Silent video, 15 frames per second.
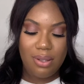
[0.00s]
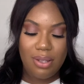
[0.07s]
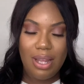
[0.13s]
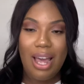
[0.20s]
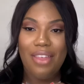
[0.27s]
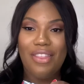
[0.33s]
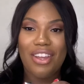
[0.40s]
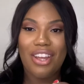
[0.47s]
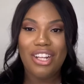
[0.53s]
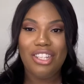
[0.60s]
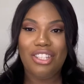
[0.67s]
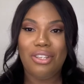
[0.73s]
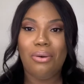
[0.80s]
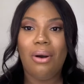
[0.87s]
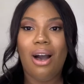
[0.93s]
I think
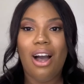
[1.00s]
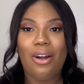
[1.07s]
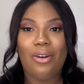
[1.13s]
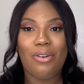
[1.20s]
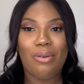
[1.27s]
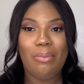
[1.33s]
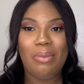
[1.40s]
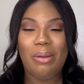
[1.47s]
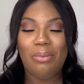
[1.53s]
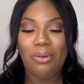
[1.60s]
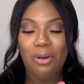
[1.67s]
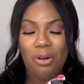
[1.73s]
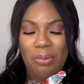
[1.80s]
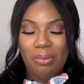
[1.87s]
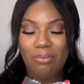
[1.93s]
it's so awkward when people
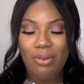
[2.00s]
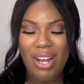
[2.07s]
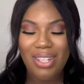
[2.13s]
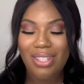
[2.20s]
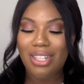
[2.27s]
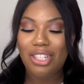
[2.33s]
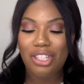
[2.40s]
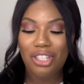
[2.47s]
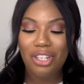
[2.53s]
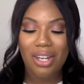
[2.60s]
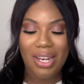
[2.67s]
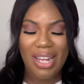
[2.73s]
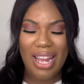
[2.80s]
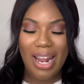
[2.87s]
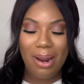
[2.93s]
open presents on
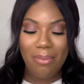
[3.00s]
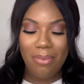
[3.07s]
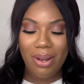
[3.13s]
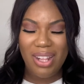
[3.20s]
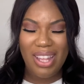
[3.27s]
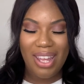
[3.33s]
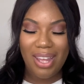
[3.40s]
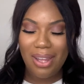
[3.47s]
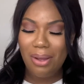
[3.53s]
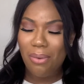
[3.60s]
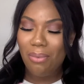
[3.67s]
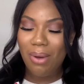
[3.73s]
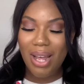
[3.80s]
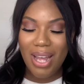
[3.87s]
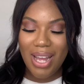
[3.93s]
camera. Like,
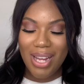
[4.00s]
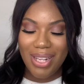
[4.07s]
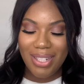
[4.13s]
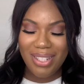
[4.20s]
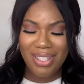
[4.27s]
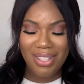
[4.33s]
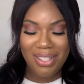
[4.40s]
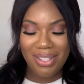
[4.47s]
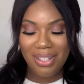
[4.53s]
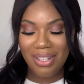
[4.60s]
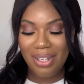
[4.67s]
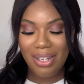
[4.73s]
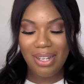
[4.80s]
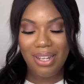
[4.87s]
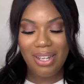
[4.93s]
what?
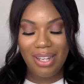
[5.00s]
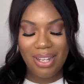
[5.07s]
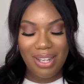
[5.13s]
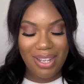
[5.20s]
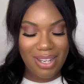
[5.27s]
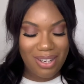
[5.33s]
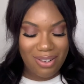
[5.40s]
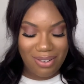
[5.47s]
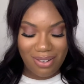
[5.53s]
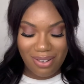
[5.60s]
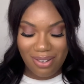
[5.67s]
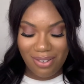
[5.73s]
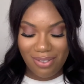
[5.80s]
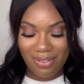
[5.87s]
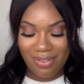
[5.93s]
I don't know.